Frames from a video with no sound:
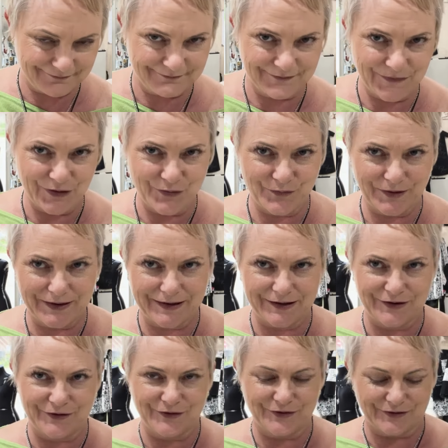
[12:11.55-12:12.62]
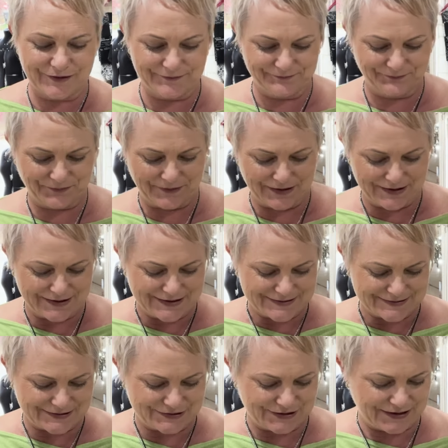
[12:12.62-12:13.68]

annoyed that you got it. So